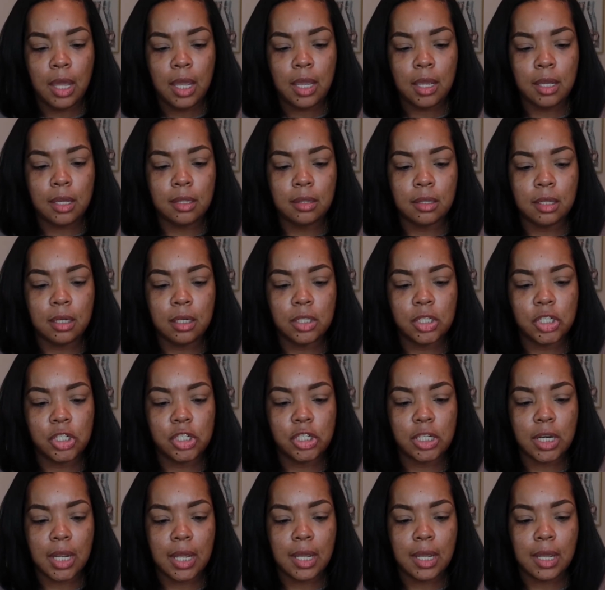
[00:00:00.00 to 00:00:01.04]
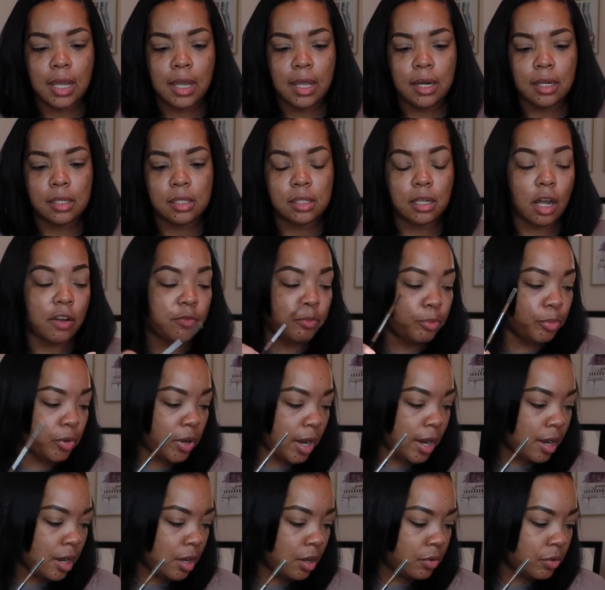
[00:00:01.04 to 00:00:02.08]
in the shade Soft
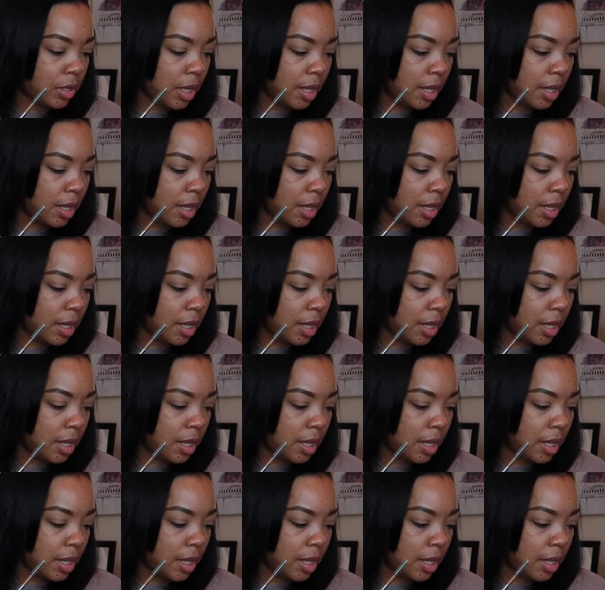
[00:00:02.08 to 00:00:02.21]
Brown.